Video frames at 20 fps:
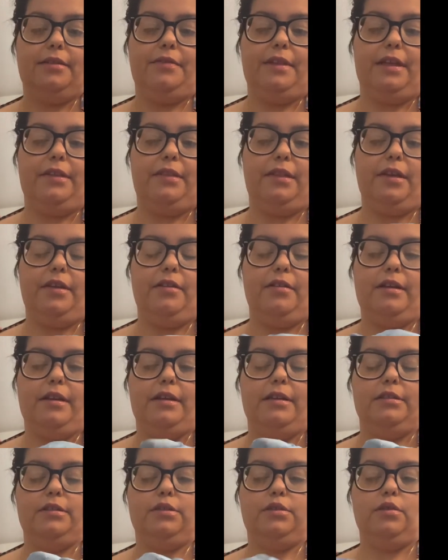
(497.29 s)
that there
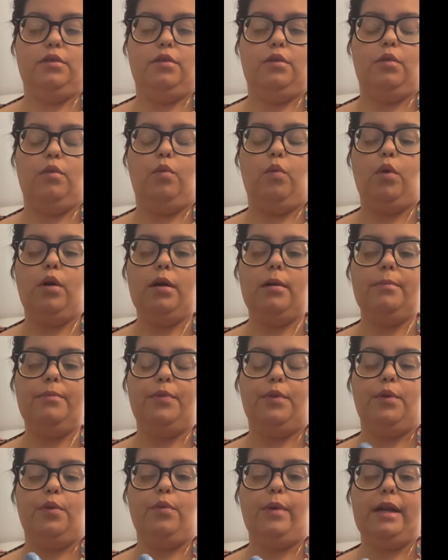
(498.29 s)
is no
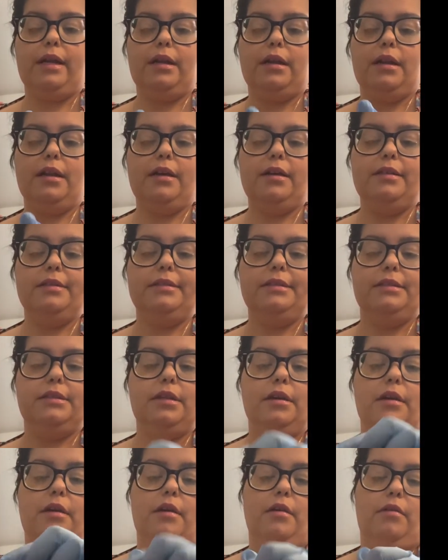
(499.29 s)
warmth or redness
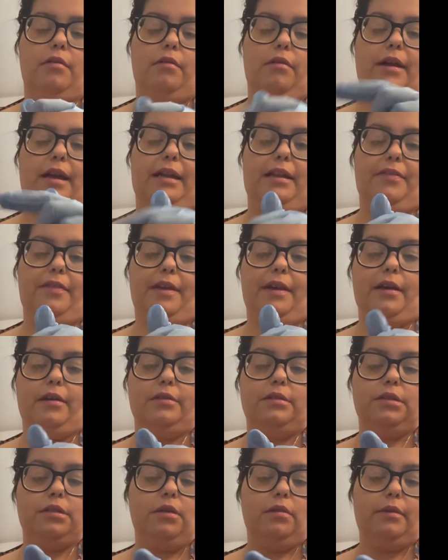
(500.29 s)
or anything
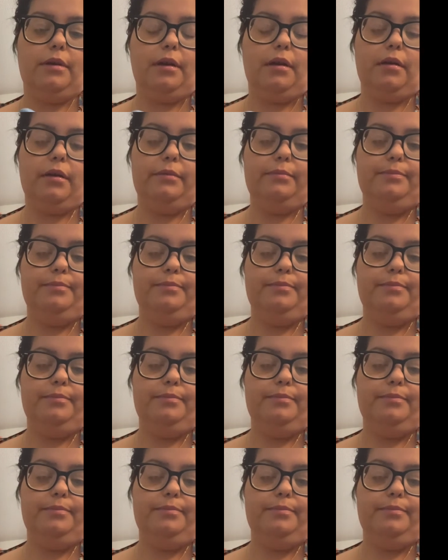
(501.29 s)
else going on.